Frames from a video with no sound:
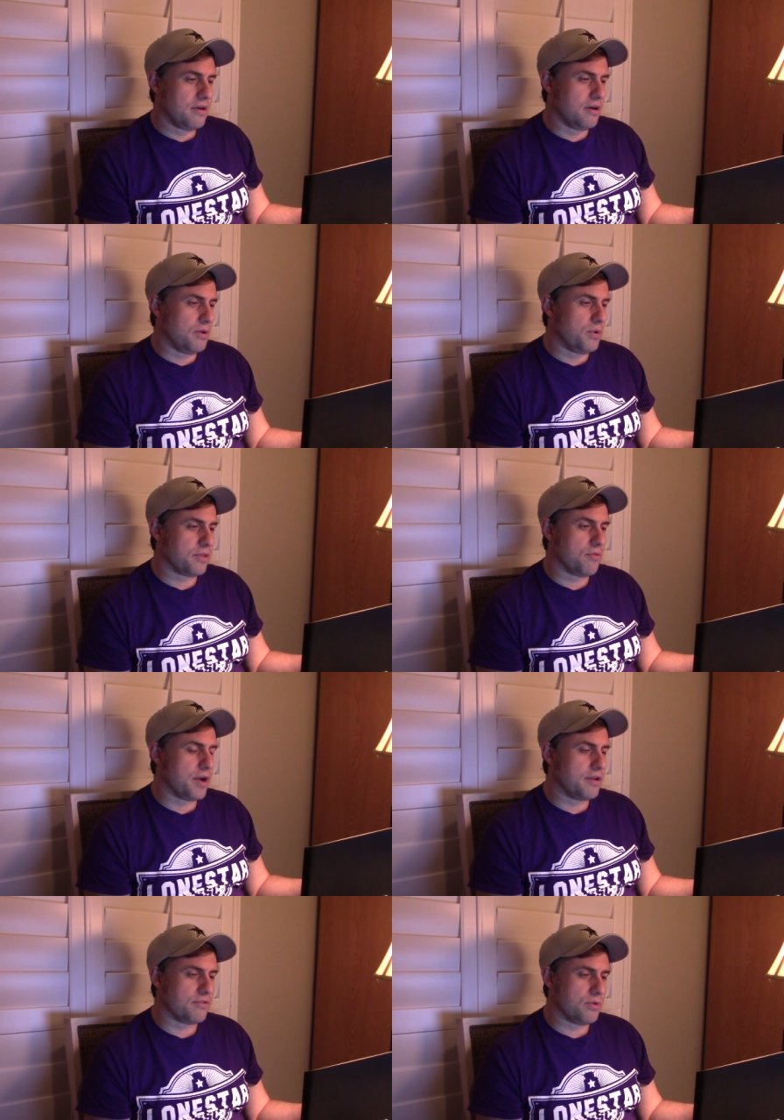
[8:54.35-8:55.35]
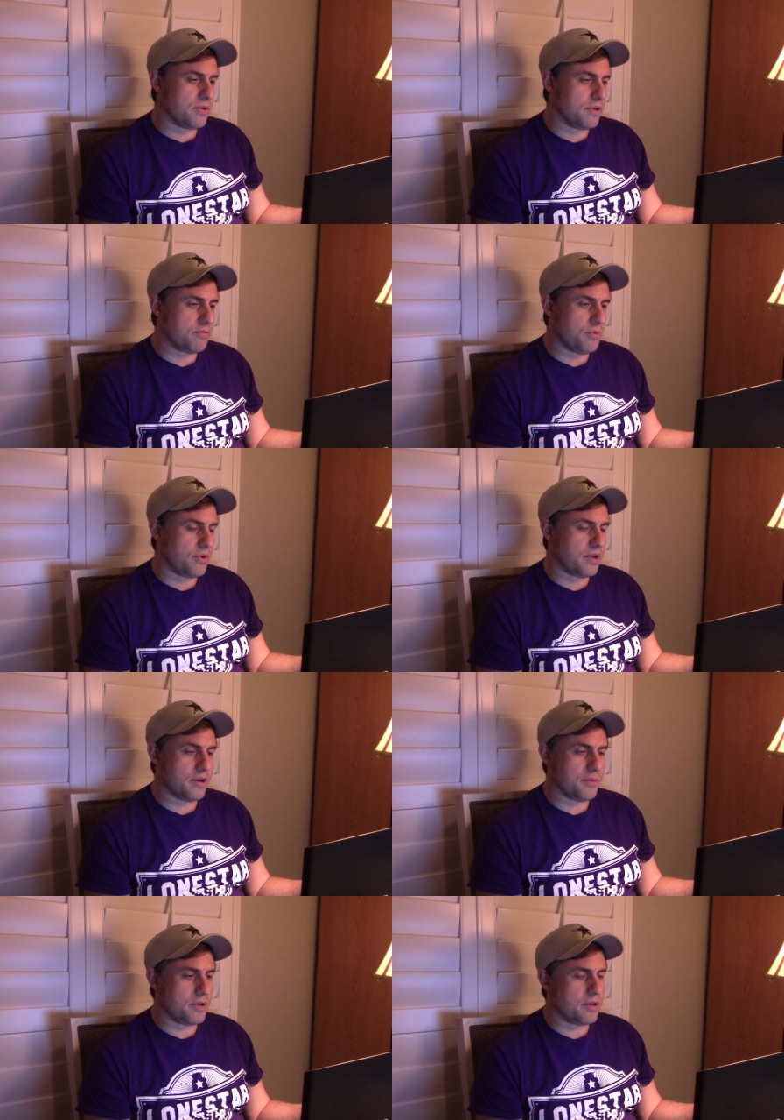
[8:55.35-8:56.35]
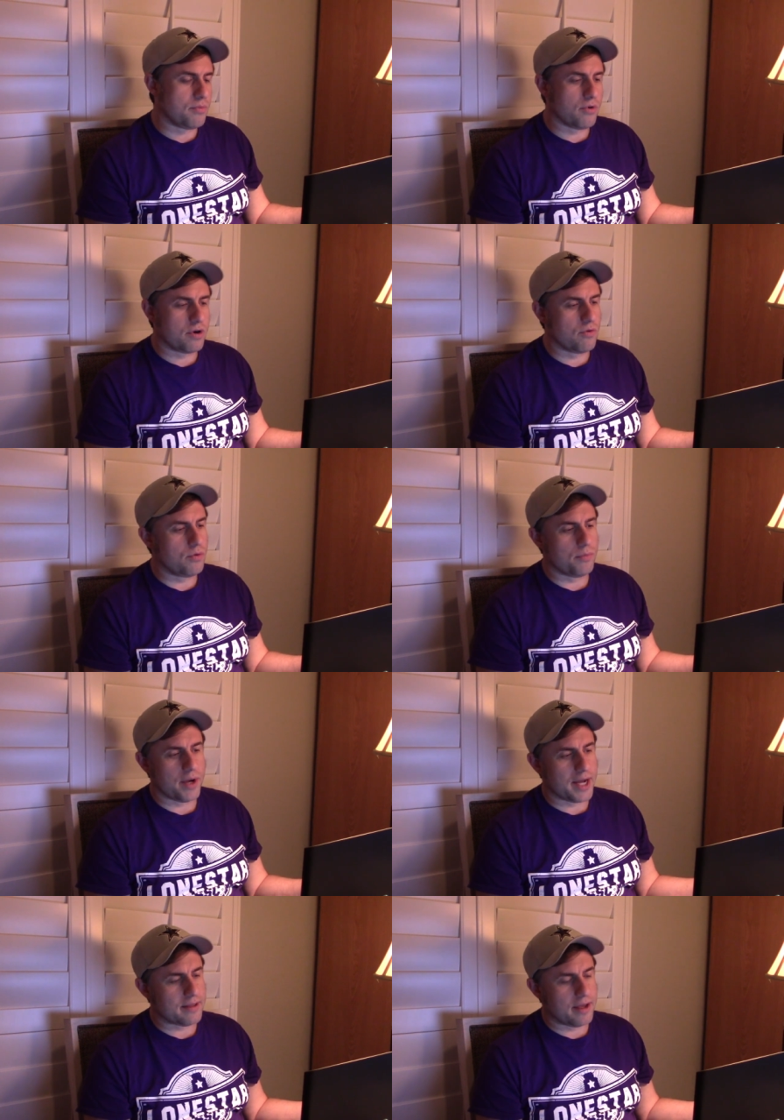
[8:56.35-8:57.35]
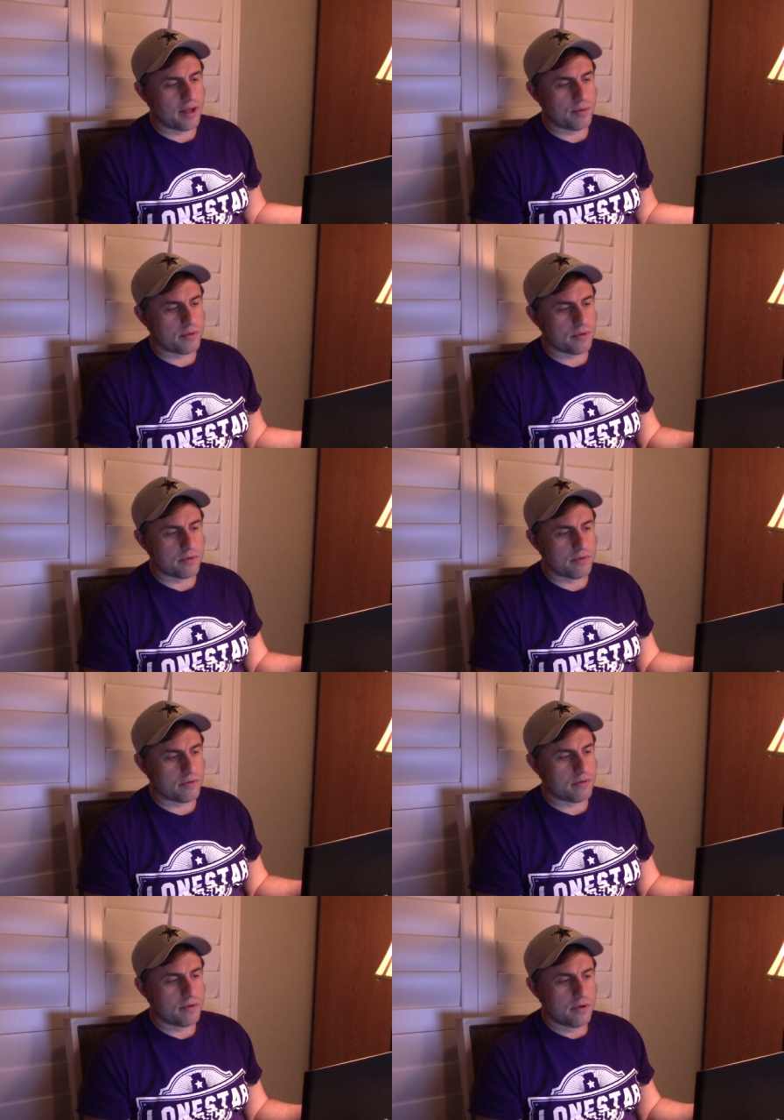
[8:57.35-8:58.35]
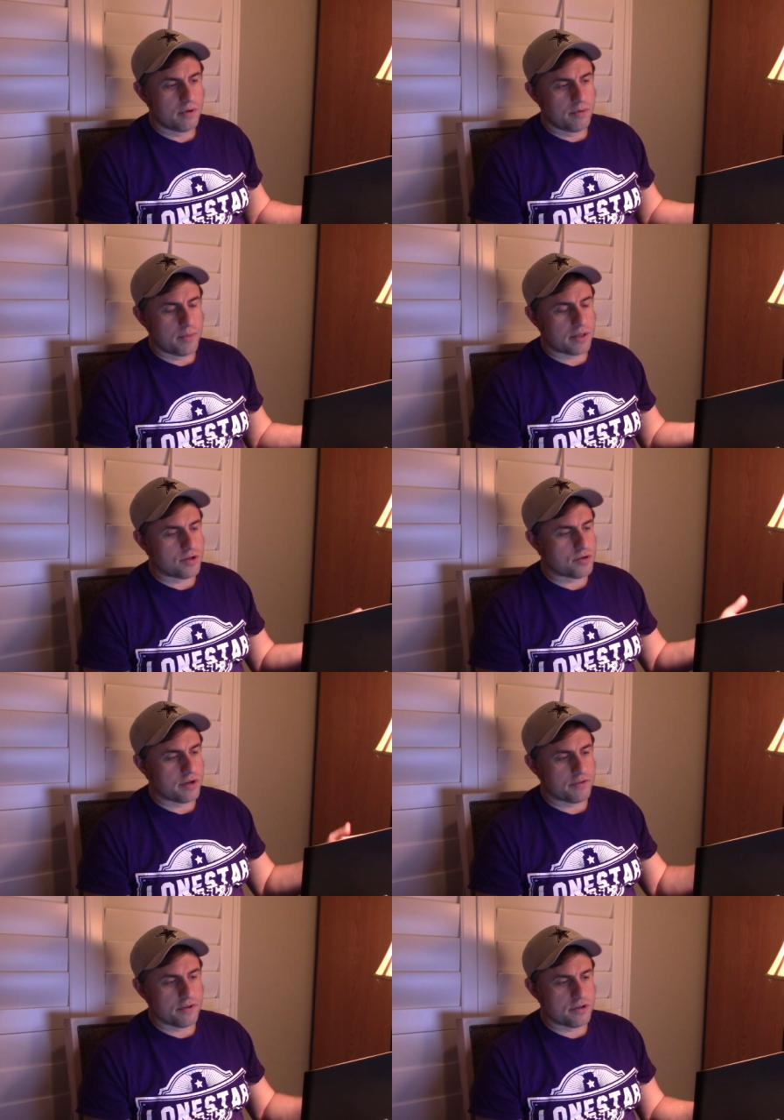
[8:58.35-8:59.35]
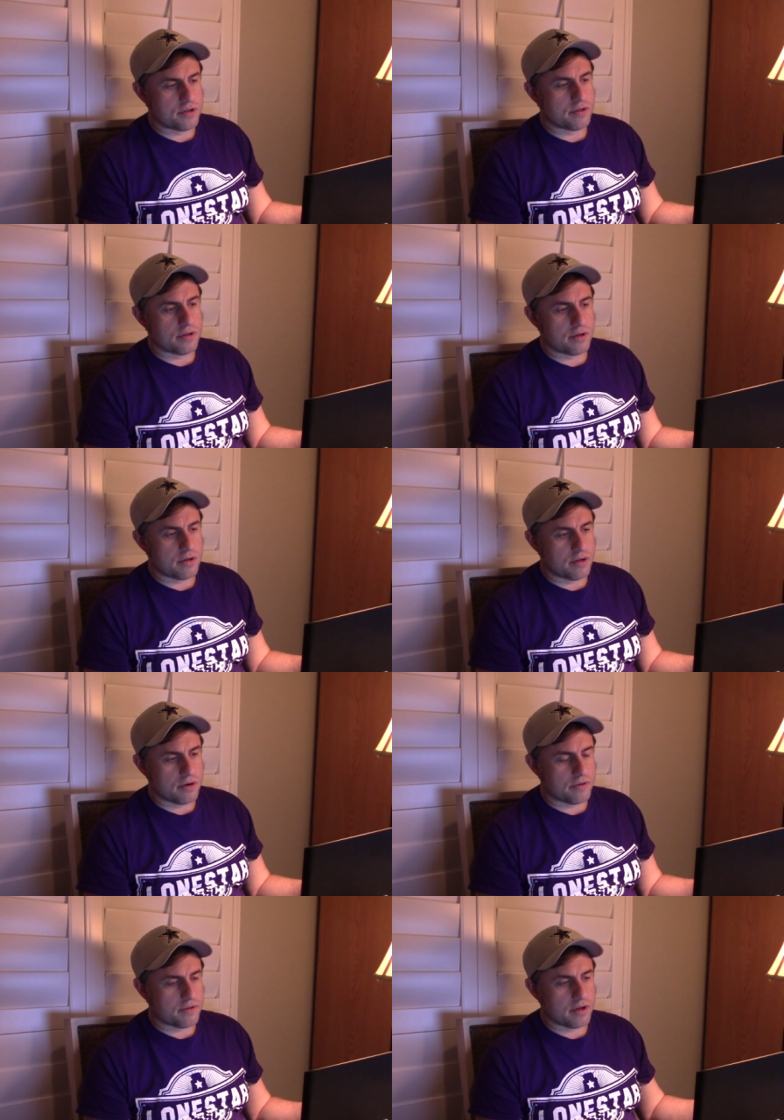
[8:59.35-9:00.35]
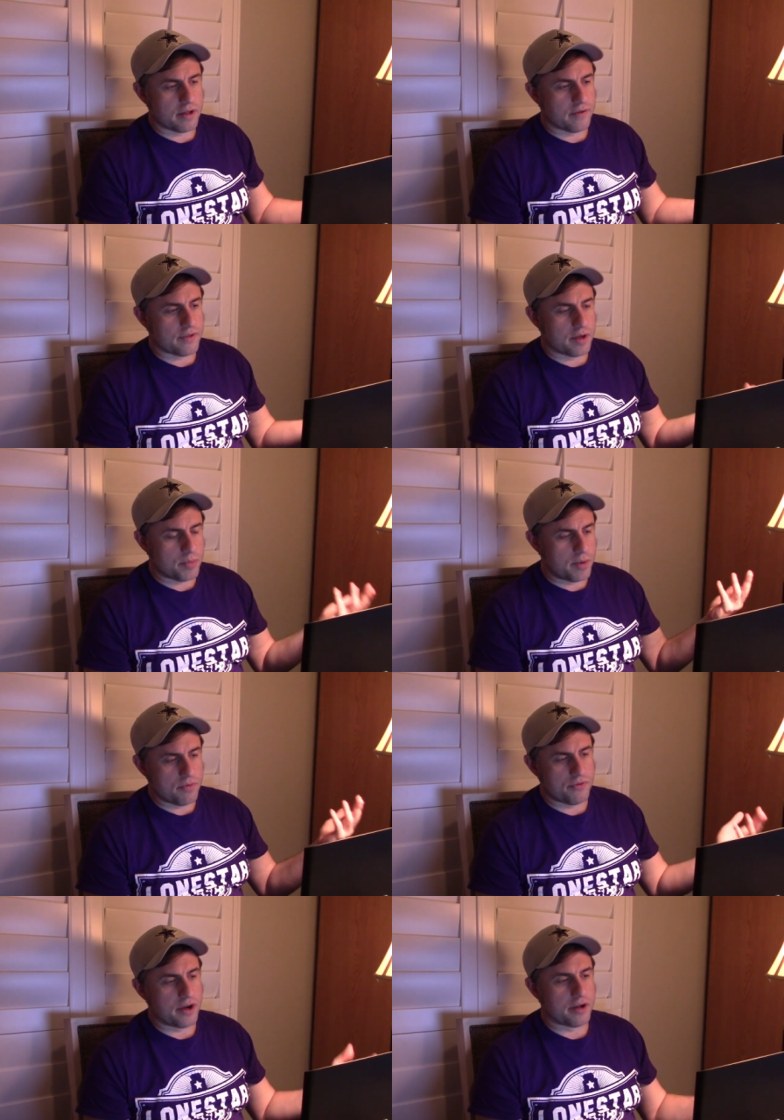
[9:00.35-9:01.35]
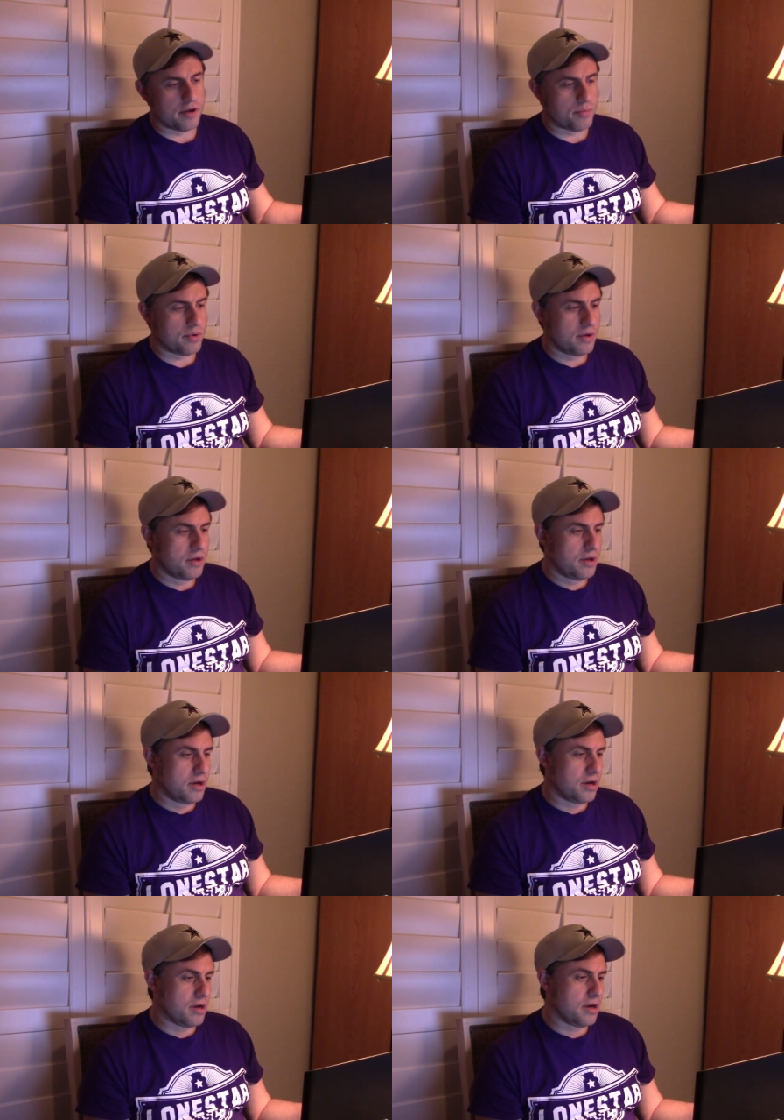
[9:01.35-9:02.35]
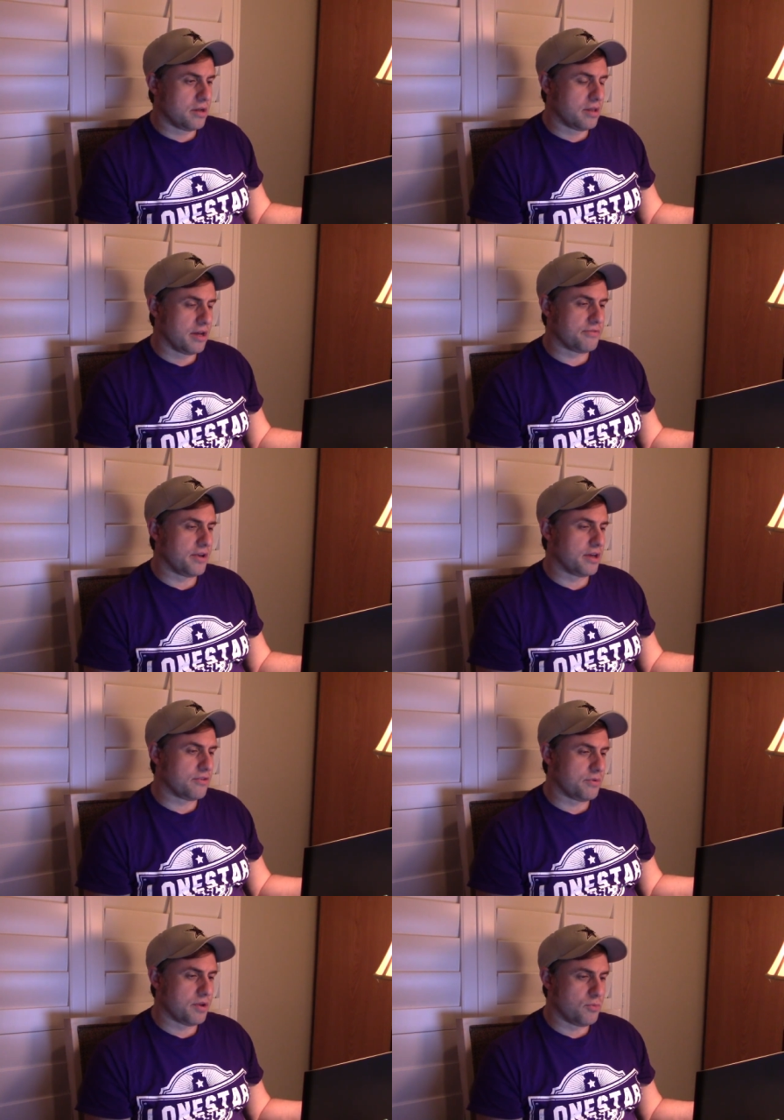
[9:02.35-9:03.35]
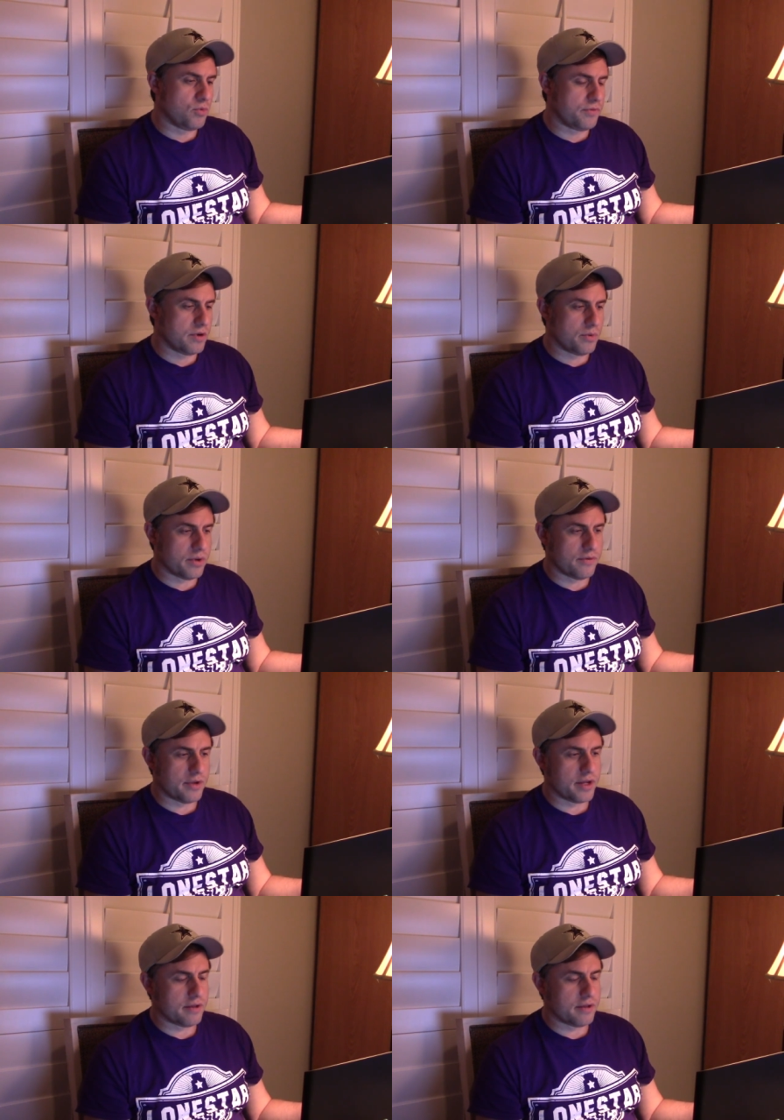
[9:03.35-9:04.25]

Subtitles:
What the Raiders do at this point. I mean, they brought Gruden back to get him to make the transition, you know, because they're going to have to get people fired up in Las Vegas when they move there, whenever that